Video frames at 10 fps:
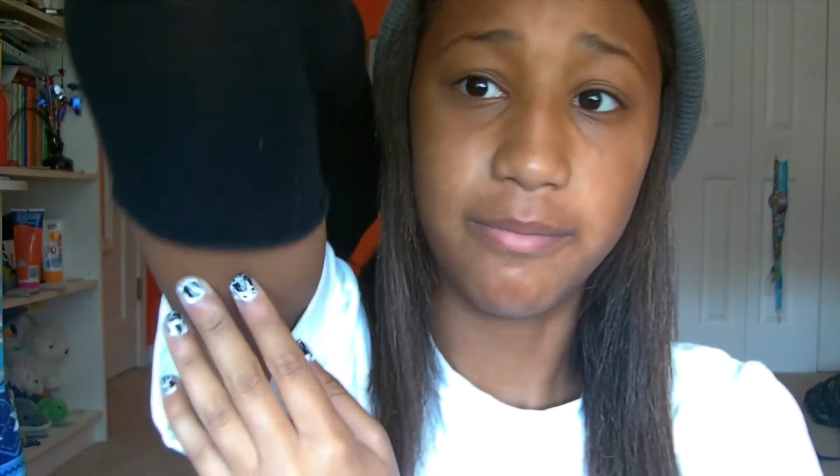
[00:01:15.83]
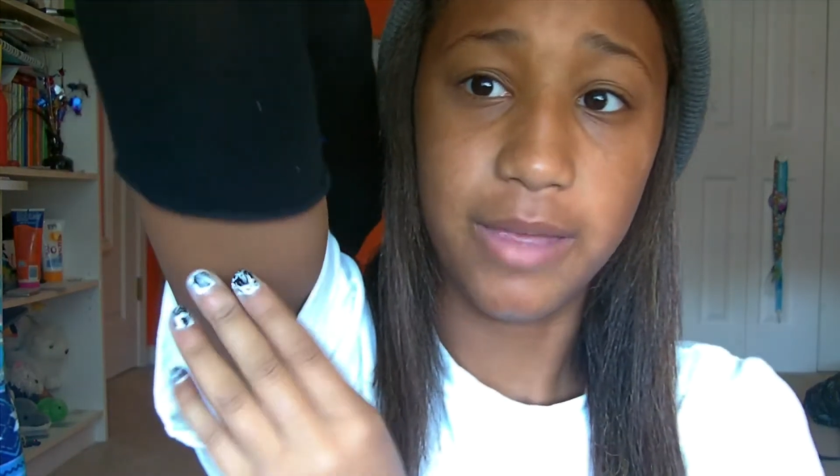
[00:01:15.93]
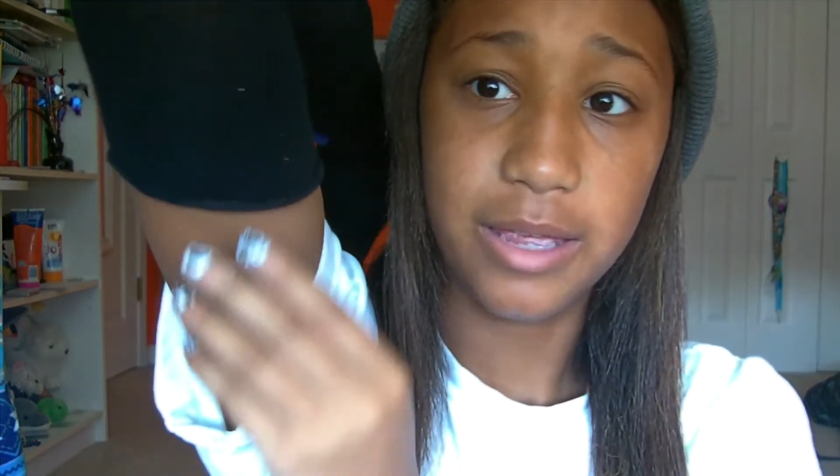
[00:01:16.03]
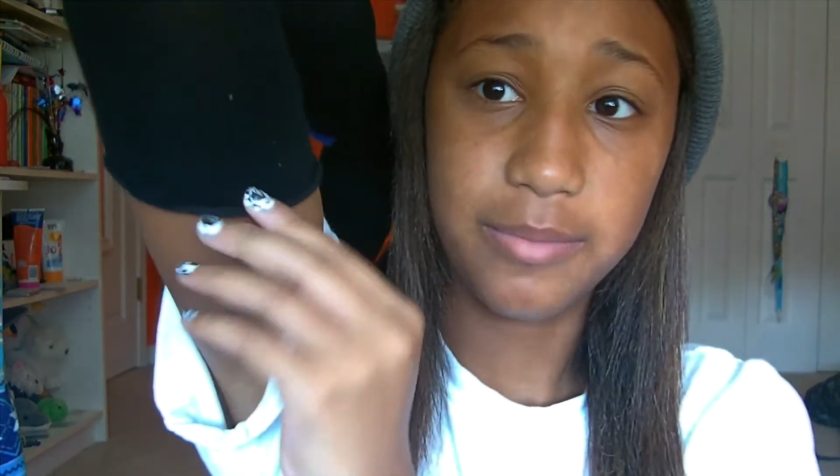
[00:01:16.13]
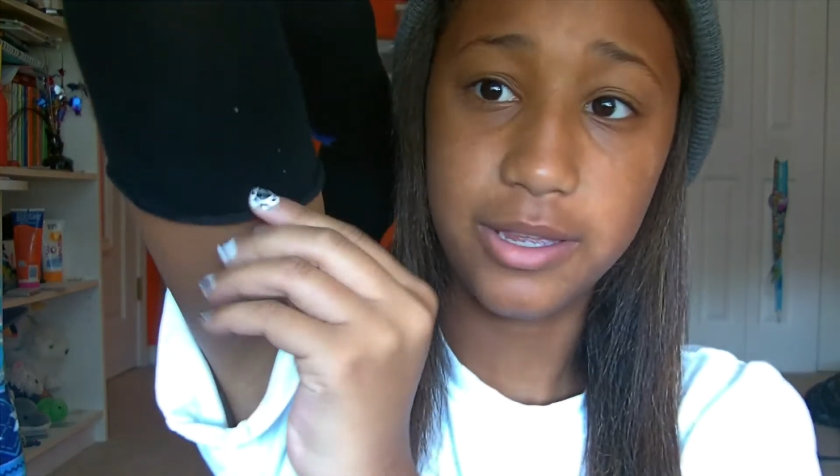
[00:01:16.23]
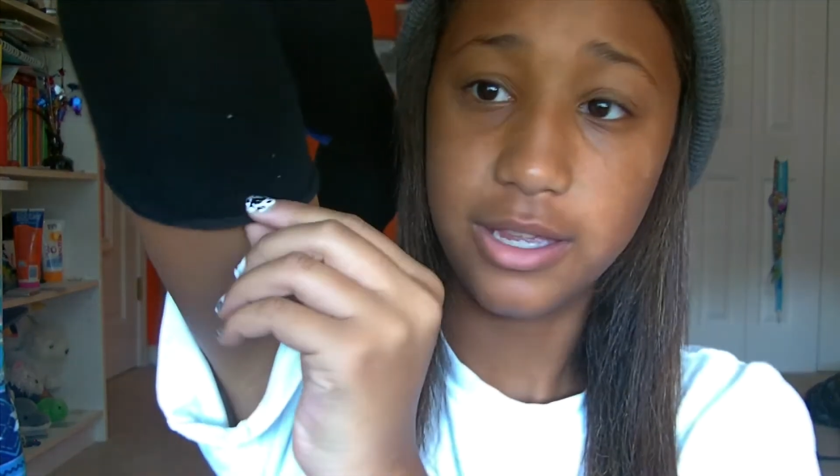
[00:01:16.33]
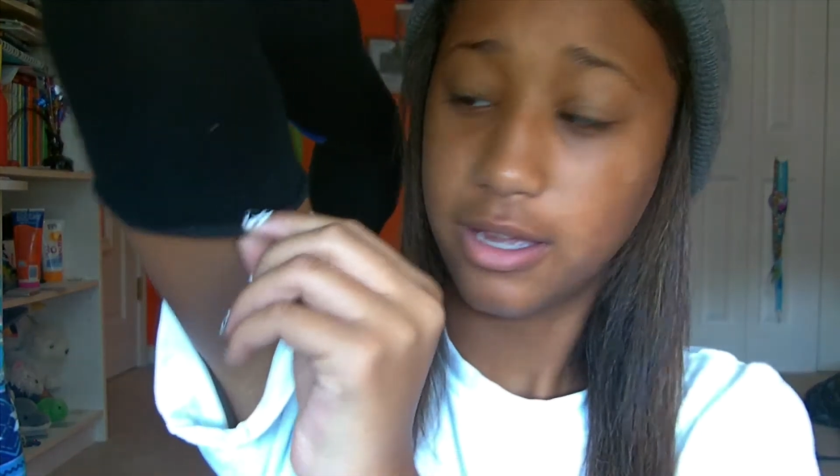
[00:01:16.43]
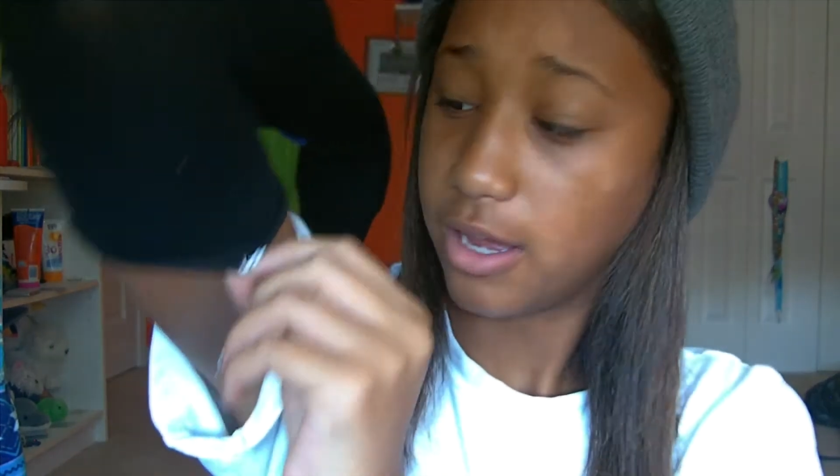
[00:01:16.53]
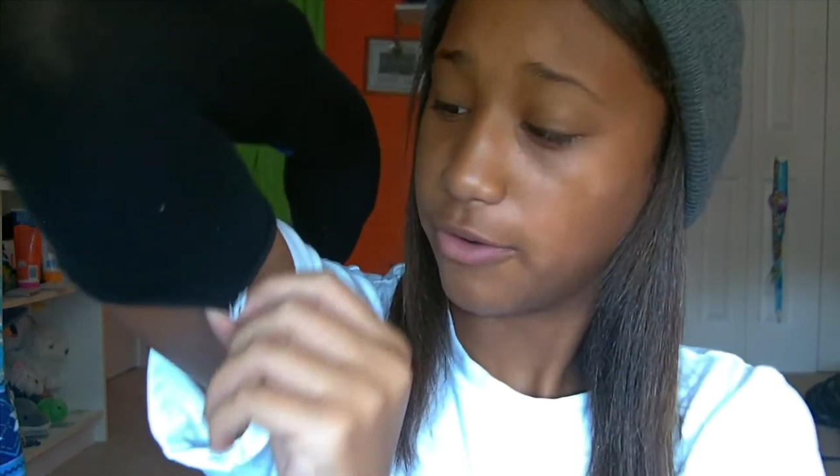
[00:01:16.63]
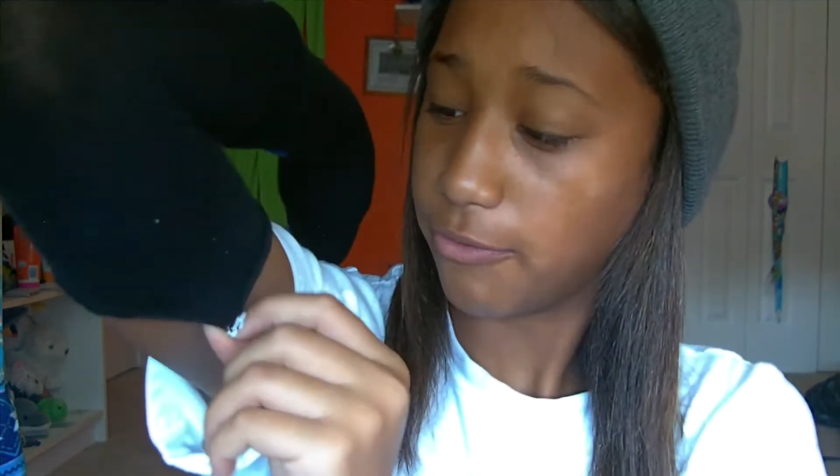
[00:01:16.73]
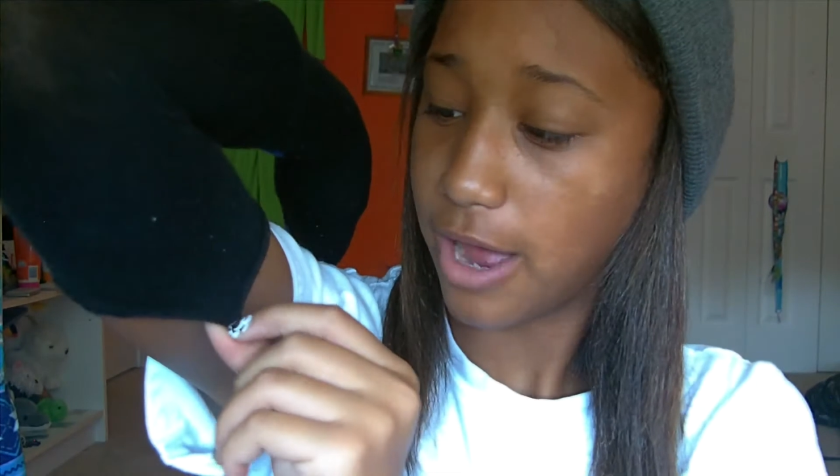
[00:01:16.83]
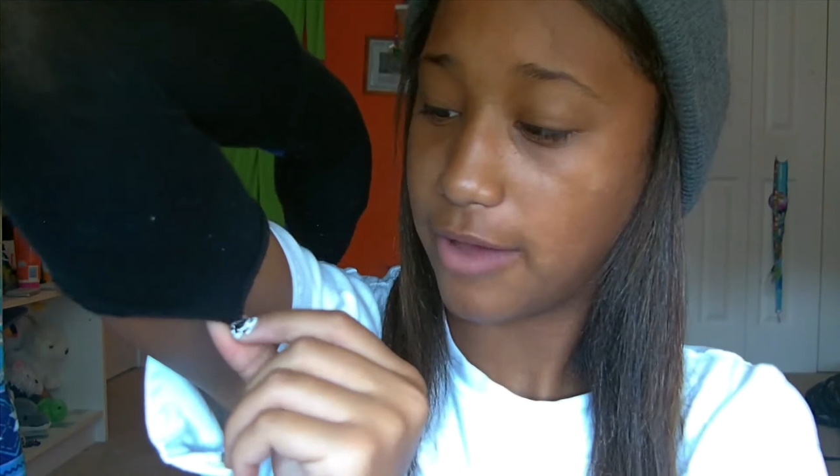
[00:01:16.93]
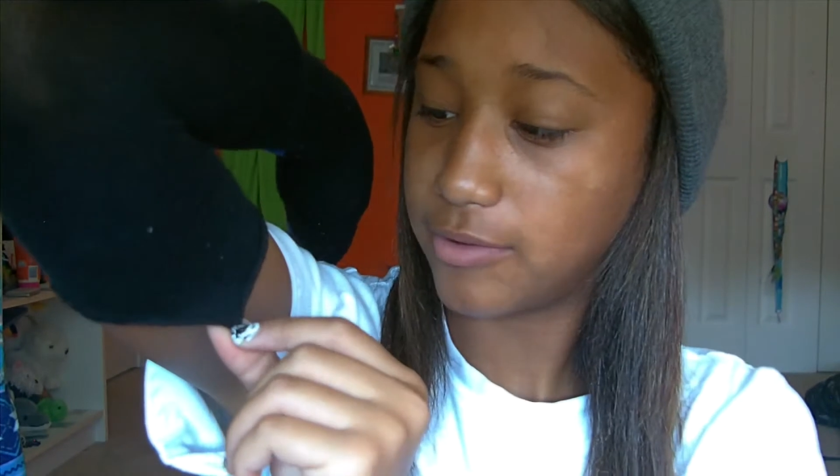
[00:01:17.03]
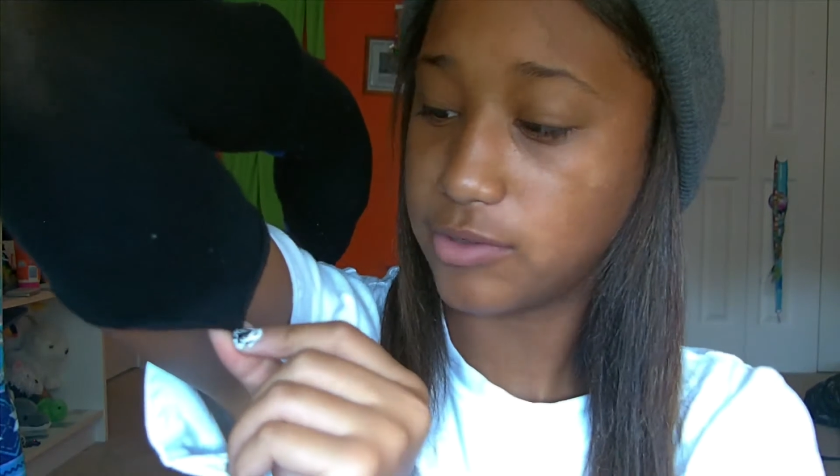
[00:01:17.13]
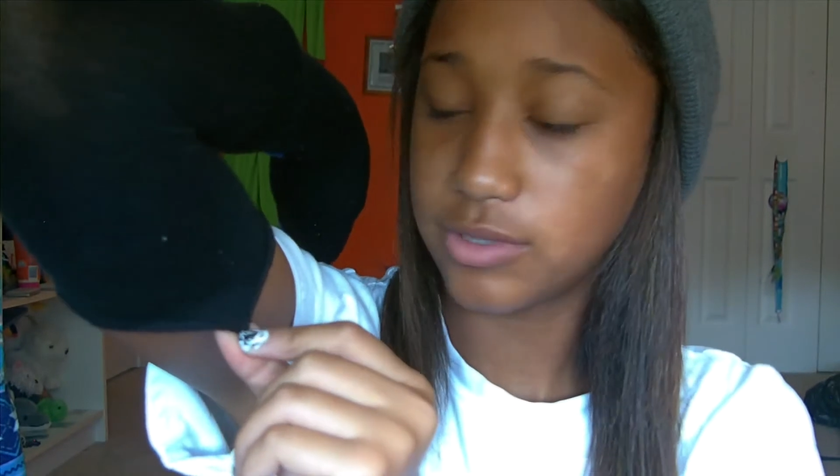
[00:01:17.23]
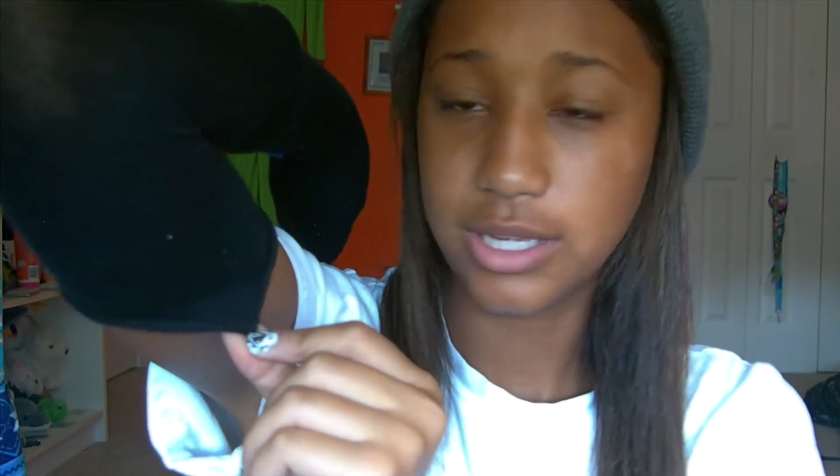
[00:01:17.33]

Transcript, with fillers: maybe unravels,